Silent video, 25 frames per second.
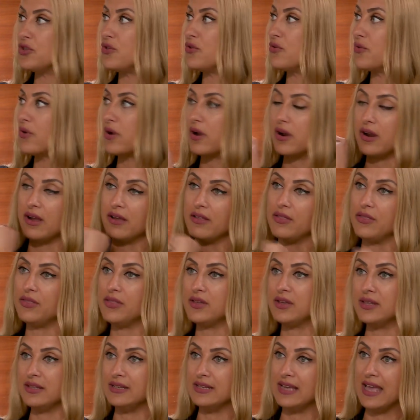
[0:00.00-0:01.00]
you are
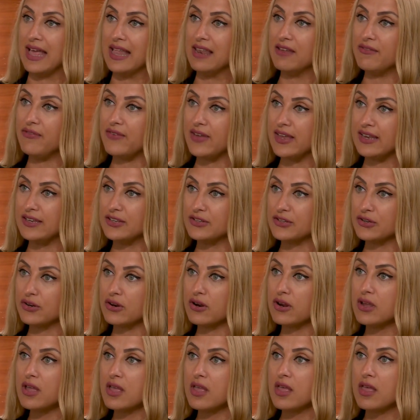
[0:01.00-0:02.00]
at the
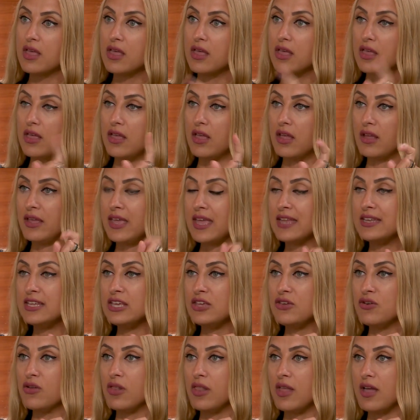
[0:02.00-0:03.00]
elevator
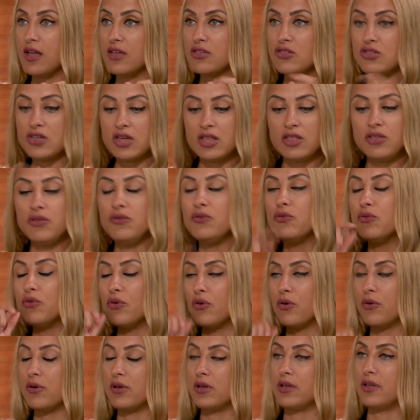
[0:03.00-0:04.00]
getting your lunch, and
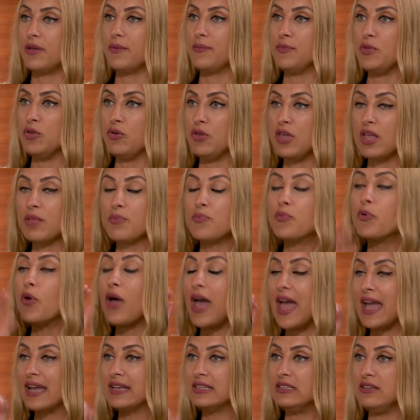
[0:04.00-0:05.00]
you get
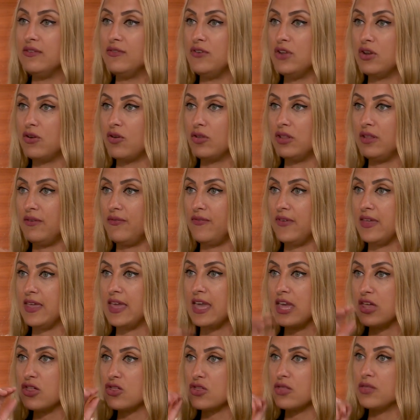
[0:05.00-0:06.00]
proactively a
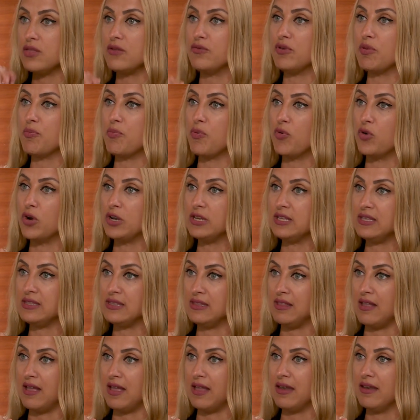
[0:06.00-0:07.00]
notification, the report
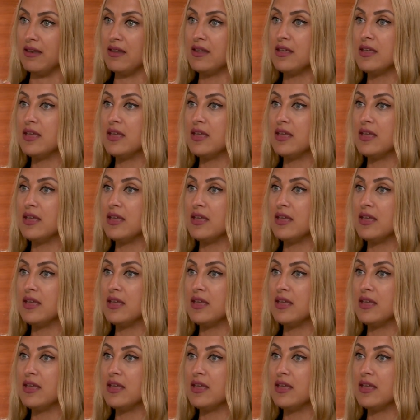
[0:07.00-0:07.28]
is done,